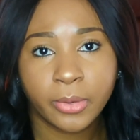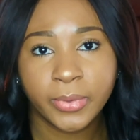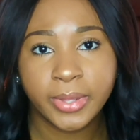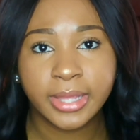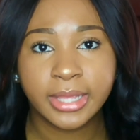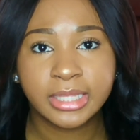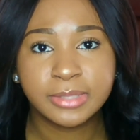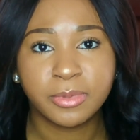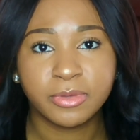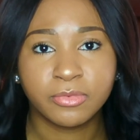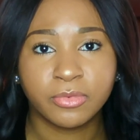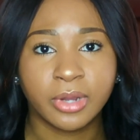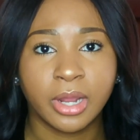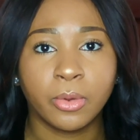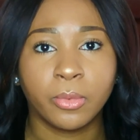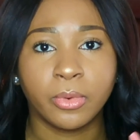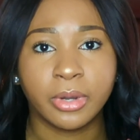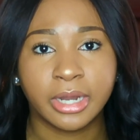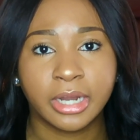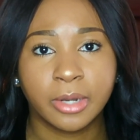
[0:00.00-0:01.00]
my wigs before
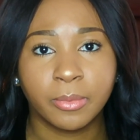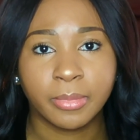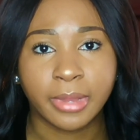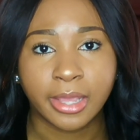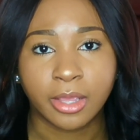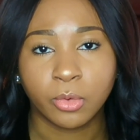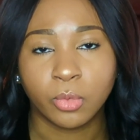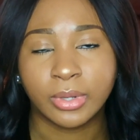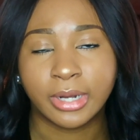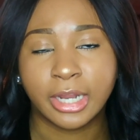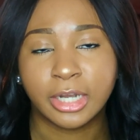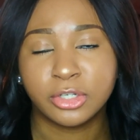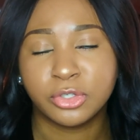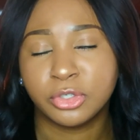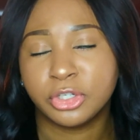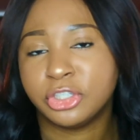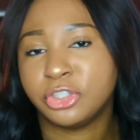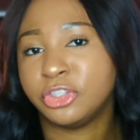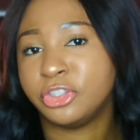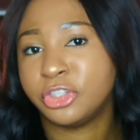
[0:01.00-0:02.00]
I wear them, like what I
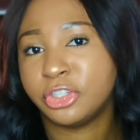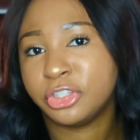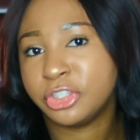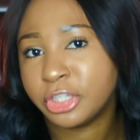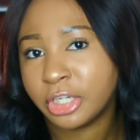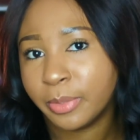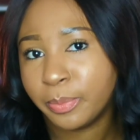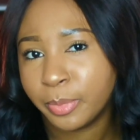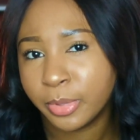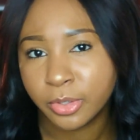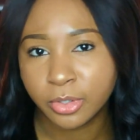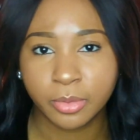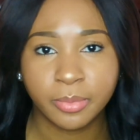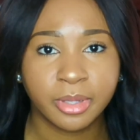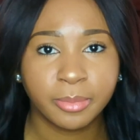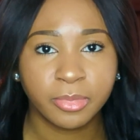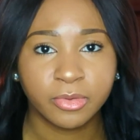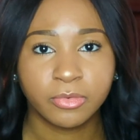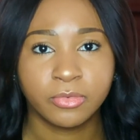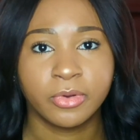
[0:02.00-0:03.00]
do to zhuzh it up a little
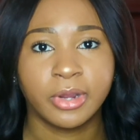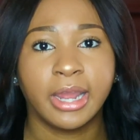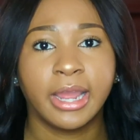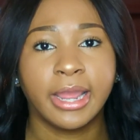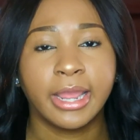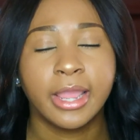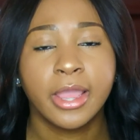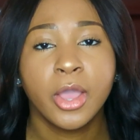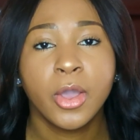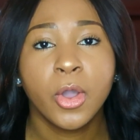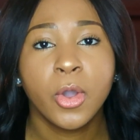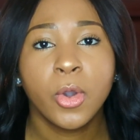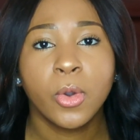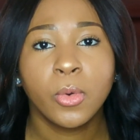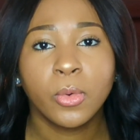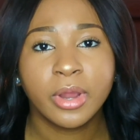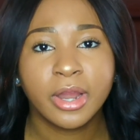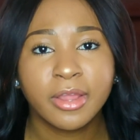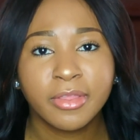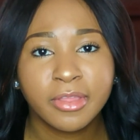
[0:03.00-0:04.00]
bit before I
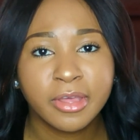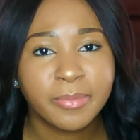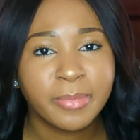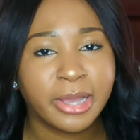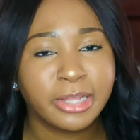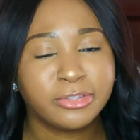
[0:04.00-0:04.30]
wear them.